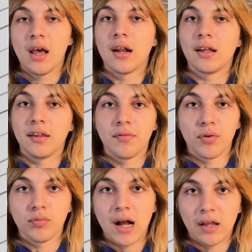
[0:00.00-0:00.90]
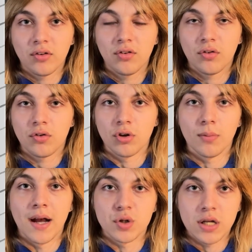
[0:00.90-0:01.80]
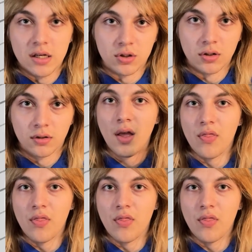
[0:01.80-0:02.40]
and I leave the rest to your imagination.